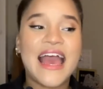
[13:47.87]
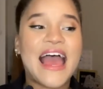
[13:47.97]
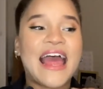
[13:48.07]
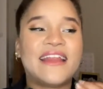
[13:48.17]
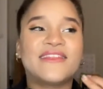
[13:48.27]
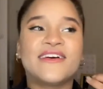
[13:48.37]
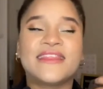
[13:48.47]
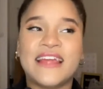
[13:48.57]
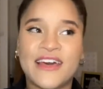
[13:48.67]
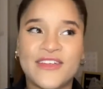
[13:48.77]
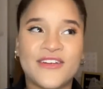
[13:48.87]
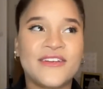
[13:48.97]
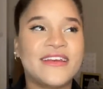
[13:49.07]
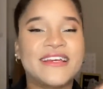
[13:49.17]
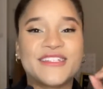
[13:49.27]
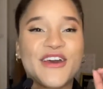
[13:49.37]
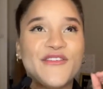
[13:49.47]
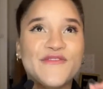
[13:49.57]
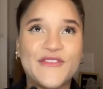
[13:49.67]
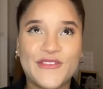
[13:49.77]
And the leather is
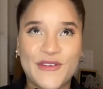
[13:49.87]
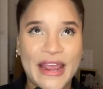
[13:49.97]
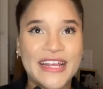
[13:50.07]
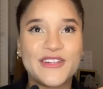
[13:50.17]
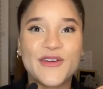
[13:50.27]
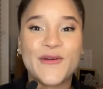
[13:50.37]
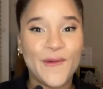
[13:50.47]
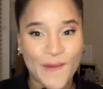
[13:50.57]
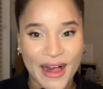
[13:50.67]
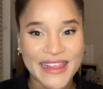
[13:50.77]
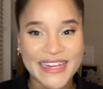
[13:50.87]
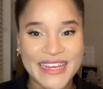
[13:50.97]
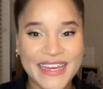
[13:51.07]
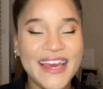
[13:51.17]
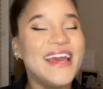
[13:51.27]
of great quality.